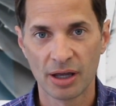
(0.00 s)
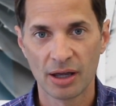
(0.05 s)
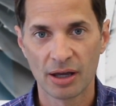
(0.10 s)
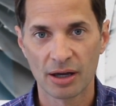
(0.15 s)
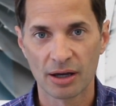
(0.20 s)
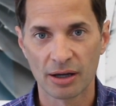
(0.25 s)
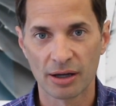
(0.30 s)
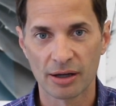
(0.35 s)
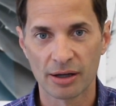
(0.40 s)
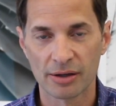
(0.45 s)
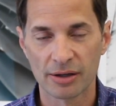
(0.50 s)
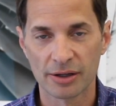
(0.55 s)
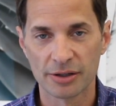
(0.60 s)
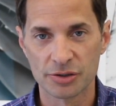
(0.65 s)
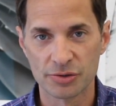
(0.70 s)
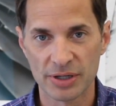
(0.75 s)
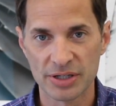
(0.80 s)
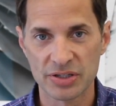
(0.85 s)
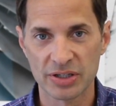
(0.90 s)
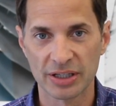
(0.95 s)

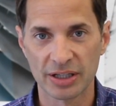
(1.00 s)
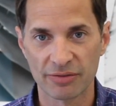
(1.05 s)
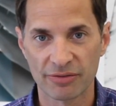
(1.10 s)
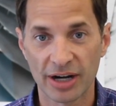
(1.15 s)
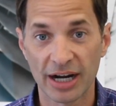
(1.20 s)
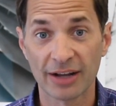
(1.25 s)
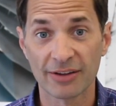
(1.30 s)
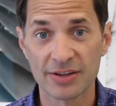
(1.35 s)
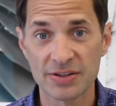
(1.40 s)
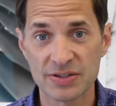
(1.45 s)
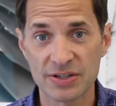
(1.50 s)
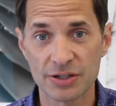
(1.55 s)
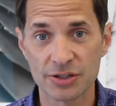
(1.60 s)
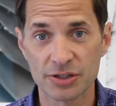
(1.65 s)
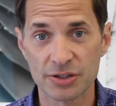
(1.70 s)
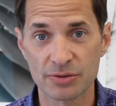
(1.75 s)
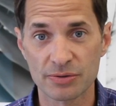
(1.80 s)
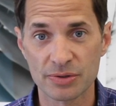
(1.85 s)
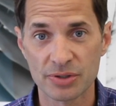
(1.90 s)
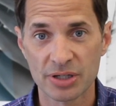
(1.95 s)
addressing the violence
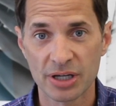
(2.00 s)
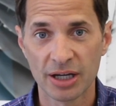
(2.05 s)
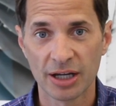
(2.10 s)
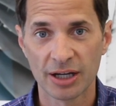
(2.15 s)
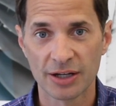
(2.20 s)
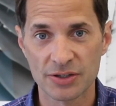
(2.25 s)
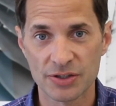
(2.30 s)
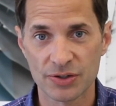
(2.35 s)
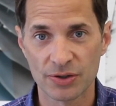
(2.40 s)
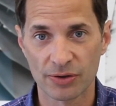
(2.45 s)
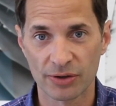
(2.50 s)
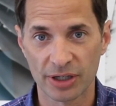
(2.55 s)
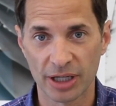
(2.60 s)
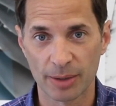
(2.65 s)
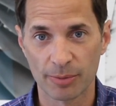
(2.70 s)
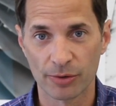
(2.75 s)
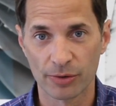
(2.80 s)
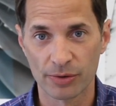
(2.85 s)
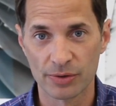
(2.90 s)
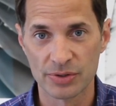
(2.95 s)
issues in certain
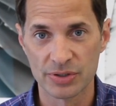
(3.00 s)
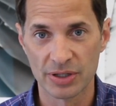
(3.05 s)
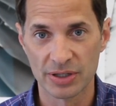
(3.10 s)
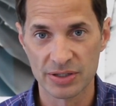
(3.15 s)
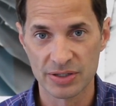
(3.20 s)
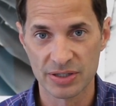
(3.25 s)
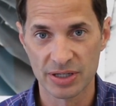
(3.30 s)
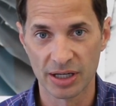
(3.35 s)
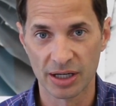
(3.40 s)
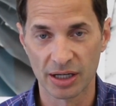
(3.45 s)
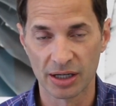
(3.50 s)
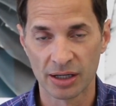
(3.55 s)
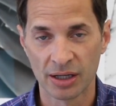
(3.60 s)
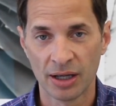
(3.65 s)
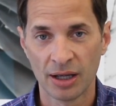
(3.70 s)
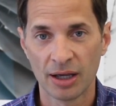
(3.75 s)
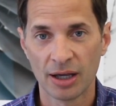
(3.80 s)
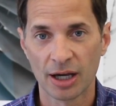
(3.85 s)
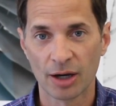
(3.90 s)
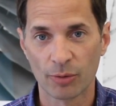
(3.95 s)
neighborhoods in the city.
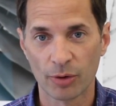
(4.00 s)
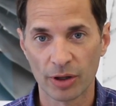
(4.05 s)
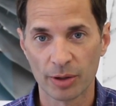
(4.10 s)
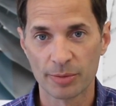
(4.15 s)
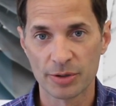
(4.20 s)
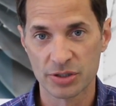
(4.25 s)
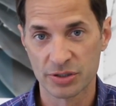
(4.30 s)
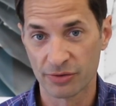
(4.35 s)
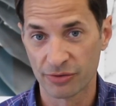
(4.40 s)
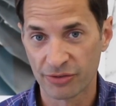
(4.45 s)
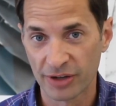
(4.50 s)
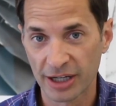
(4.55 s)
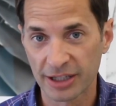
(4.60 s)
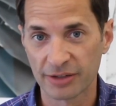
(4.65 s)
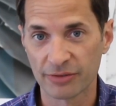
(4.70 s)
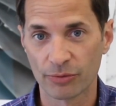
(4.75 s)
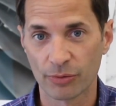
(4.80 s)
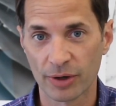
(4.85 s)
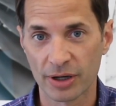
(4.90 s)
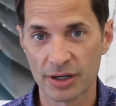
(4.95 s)
And one of the most
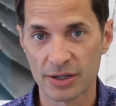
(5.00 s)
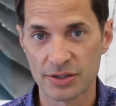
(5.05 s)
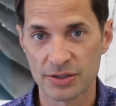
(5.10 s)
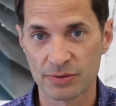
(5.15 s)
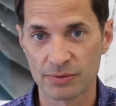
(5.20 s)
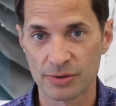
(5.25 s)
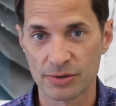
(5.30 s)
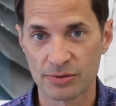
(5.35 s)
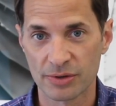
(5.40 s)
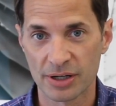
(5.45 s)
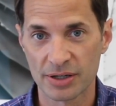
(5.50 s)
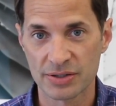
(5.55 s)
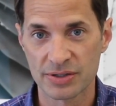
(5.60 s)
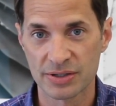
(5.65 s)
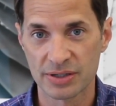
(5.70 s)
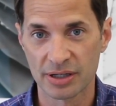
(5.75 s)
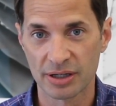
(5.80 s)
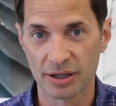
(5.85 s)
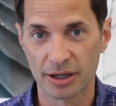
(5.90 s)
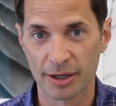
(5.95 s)
effective ways to
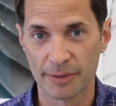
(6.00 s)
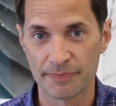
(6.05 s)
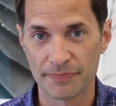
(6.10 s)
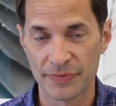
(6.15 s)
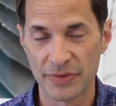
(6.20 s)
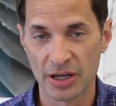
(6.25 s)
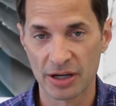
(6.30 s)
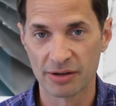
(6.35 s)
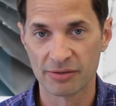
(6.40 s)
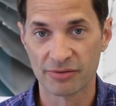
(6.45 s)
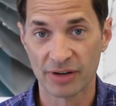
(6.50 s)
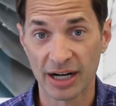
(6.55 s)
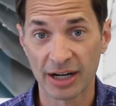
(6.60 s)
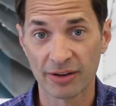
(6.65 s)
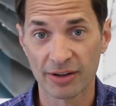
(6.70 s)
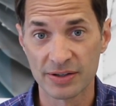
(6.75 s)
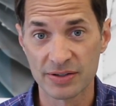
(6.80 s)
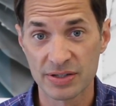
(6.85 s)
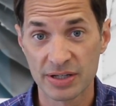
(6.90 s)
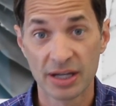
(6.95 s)
address
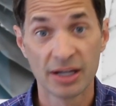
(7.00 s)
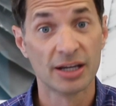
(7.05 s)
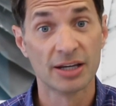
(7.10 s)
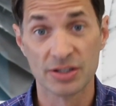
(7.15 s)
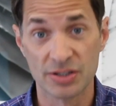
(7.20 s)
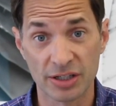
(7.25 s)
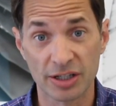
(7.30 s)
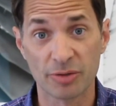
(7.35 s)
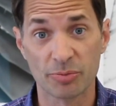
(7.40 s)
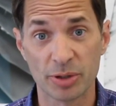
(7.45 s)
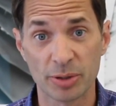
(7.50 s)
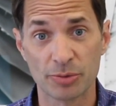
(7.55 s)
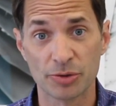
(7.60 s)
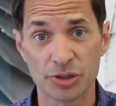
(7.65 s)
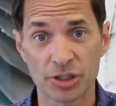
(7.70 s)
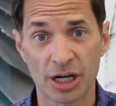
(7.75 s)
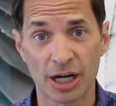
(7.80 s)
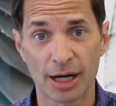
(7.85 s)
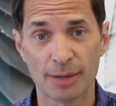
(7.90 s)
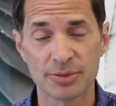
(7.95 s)
violence is to give people
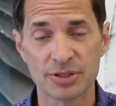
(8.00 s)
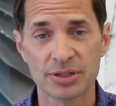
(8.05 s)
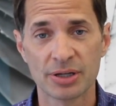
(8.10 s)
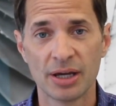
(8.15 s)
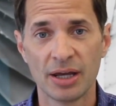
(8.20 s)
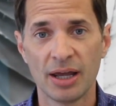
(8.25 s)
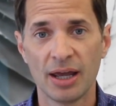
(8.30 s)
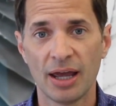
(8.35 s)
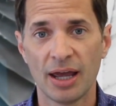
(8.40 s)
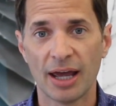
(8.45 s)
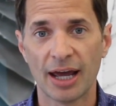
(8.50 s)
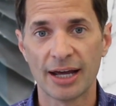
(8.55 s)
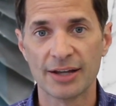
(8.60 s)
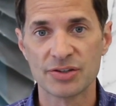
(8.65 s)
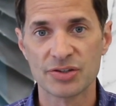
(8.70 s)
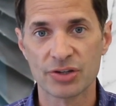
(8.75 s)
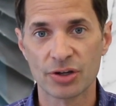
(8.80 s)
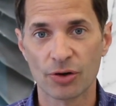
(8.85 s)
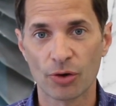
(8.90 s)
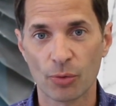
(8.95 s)
jobs. And
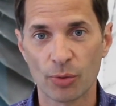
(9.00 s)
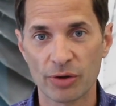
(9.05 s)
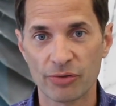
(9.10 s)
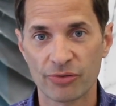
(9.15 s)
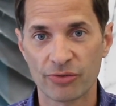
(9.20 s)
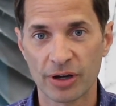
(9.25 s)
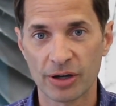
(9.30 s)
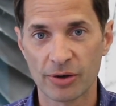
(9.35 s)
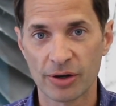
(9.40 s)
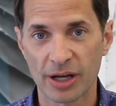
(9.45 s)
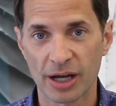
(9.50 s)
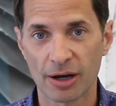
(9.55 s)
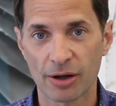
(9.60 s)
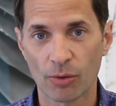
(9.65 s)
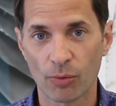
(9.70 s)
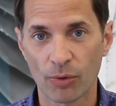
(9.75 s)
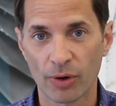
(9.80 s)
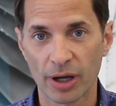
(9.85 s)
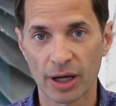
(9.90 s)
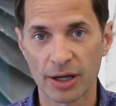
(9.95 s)
so we figured out
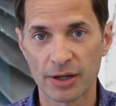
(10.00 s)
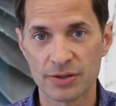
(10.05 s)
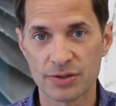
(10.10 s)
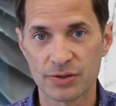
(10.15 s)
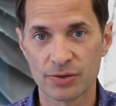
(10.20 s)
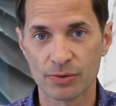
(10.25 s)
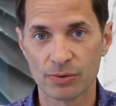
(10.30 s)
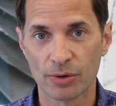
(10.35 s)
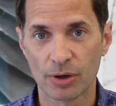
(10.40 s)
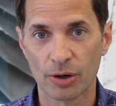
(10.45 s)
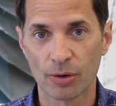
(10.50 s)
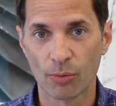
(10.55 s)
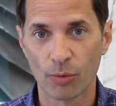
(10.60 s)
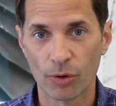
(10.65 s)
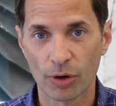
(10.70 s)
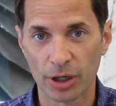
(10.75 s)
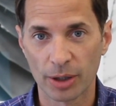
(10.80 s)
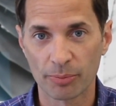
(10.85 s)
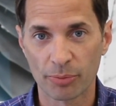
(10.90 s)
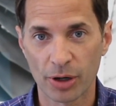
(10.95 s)
a way to
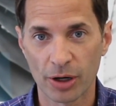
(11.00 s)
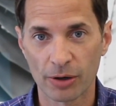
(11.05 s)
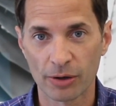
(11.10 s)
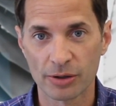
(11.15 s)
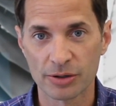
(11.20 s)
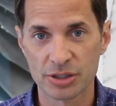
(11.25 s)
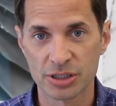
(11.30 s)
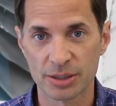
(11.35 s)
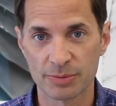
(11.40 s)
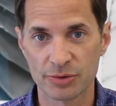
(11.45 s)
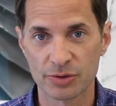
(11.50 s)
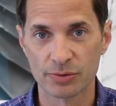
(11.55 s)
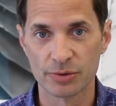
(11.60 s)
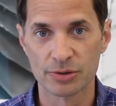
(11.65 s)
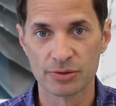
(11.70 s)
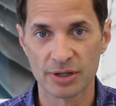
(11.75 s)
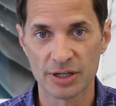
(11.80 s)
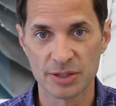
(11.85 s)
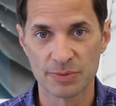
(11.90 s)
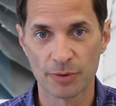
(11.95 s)
work in partnership to
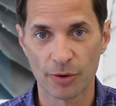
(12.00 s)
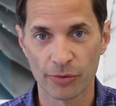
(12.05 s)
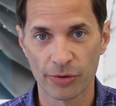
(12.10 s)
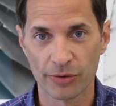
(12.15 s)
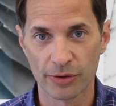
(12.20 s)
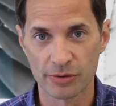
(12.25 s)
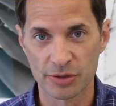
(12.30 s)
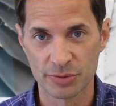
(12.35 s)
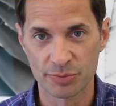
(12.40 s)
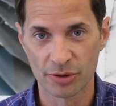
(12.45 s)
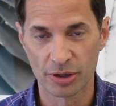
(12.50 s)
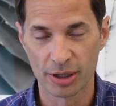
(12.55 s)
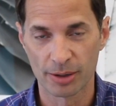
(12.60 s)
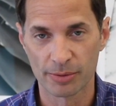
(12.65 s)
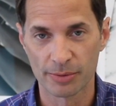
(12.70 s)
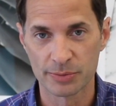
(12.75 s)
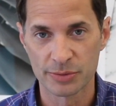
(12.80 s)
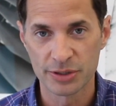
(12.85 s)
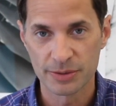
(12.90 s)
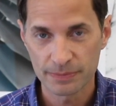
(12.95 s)
address both of those
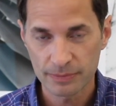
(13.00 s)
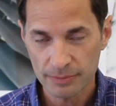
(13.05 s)
problems.